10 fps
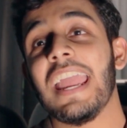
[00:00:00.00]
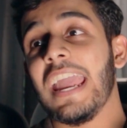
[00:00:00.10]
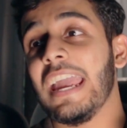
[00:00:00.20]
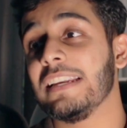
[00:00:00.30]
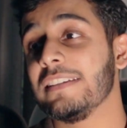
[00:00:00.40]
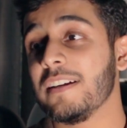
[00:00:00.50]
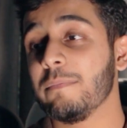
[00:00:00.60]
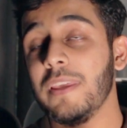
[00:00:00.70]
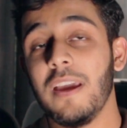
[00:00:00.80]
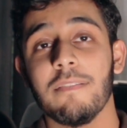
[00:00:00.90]
And
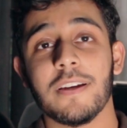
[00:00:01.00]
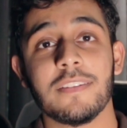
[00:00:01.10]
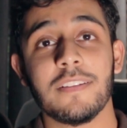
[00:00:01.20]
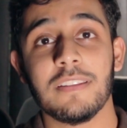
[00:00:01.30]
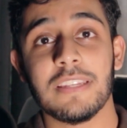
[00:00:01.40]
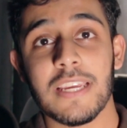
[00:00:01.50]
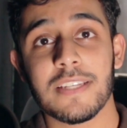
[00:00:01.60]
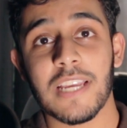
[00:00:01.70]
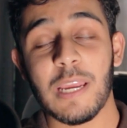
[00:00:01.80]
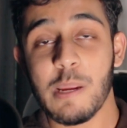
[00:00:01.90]
yeah, until the
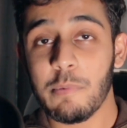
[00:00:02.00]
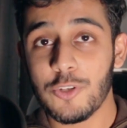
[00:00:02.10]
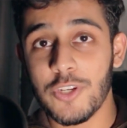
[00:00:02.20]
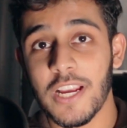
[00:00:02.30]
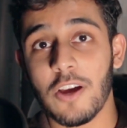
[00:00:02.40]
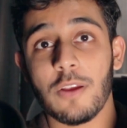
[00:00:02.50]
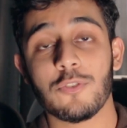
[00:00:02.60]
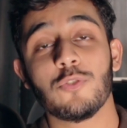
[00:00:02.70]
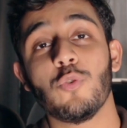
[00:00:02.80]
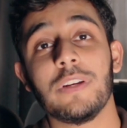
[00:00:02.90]
next time, remember to check out our
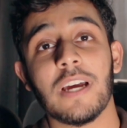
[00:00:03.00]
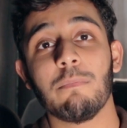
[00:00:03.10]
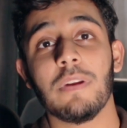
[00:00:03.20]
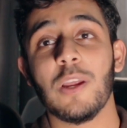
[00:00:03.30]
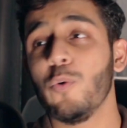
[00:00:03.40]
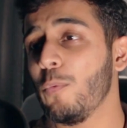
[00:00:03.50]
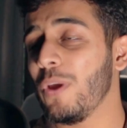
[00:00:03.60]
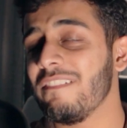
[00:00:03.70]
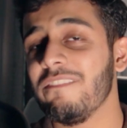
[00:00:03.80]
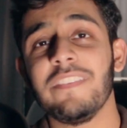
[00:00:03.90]
store down below.
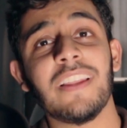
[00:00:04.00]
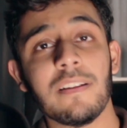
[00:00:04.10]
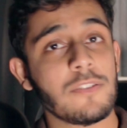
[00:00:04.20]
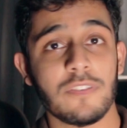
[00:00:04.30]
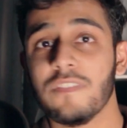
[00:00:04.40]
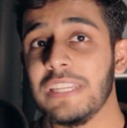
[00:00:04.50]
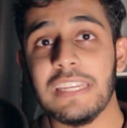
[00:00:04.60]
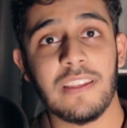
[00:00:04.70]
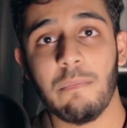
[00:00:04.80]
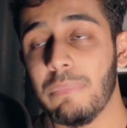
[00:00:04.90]
We have tons of
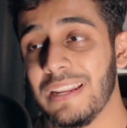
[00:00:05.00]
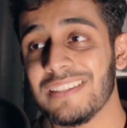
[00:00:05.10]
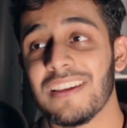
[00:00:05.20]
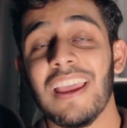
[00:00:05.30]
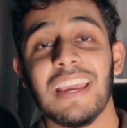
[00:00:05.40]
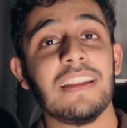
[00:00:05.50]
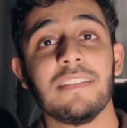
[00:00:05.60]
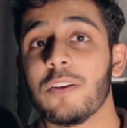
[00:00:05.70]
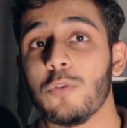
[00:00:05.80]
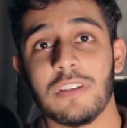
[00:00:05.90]
free templates,
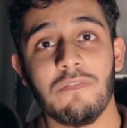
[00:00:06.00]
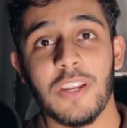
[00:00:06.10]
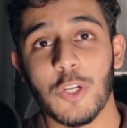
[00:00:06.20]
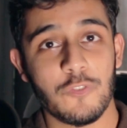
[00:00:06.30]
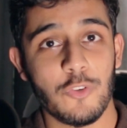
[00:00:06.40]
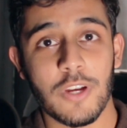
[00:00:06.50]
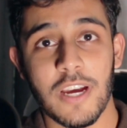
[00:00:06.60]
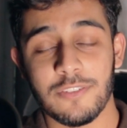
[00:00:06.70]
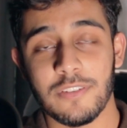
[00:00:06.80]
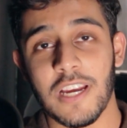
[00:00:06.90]
intros, and videos for you
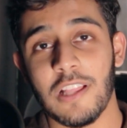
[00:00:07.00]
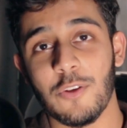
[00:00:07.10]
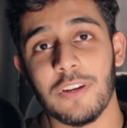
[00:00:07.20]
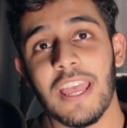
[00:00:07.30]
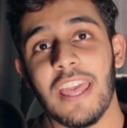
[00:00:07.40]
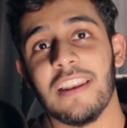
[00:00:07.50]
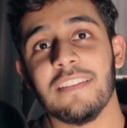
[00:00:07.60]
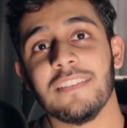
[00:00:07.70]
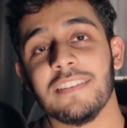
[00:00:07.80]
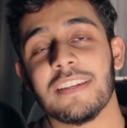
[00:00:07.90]
guys to download. And
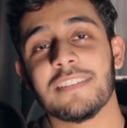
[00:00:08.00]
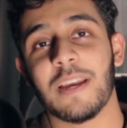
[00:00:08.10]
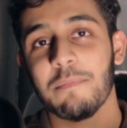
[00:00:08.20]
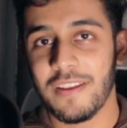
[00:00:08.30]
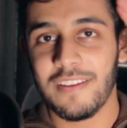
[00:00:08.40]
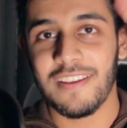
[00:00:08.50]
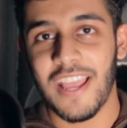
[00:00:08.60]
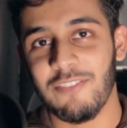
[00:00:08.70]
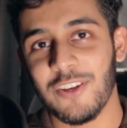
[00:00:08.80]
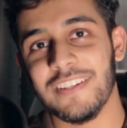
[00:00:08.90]
until next time,
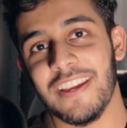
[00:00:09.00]
have a good